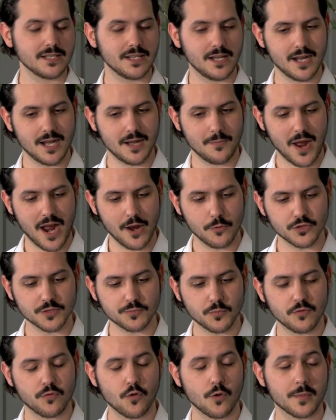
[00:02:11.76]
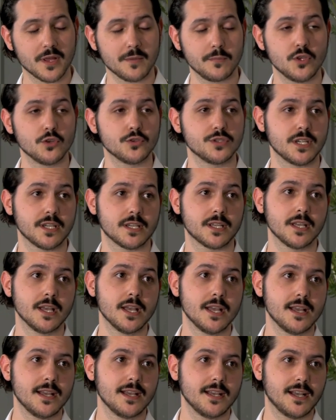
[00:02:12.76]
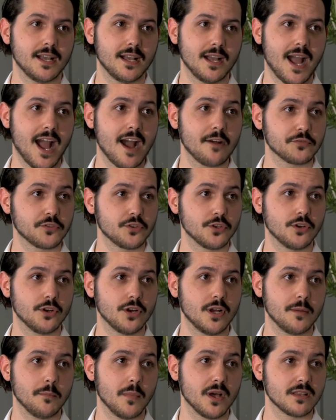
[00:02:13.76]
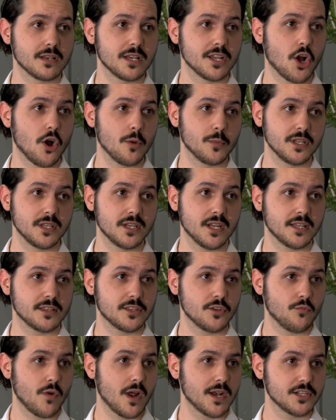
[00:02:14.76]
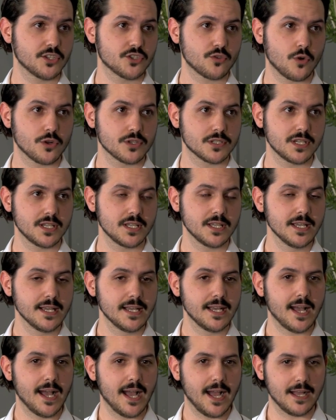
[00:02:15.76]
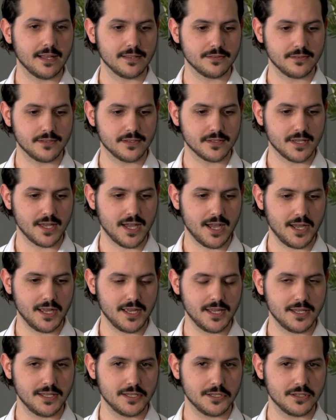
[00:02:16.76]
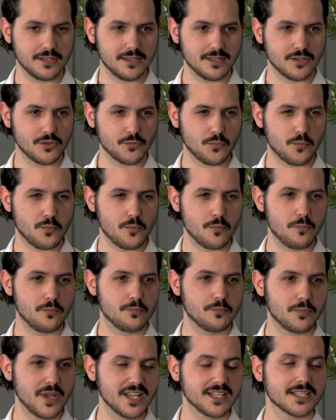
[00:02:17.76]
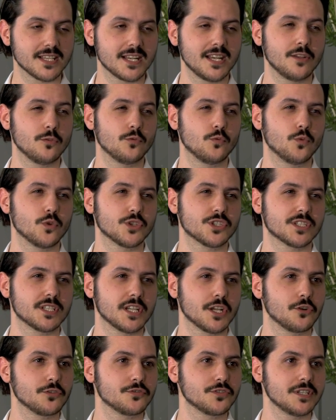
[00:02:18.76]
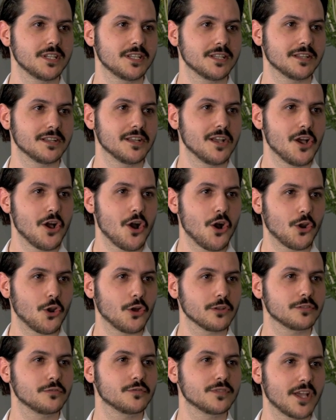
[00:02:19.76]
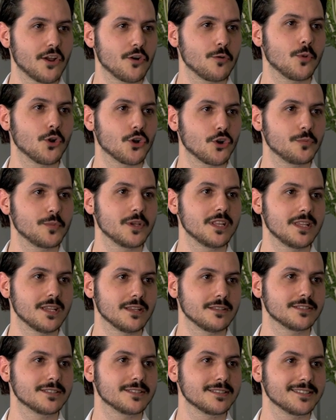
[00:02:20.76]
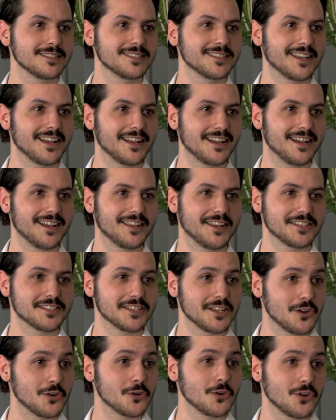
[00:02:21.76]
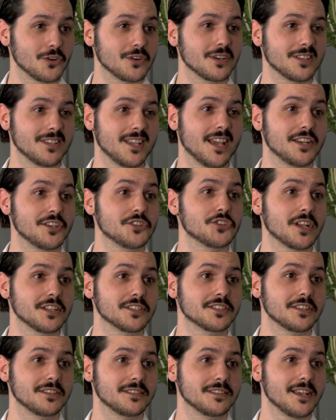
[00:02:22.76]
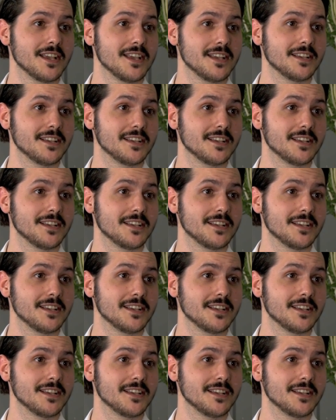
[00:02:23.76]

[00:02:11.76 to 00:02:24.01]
I was performing music after a monthly comedy night that ran in Swansea, and I basically was sick of seeing a lot of terrible comedians, and I said, look, any chance that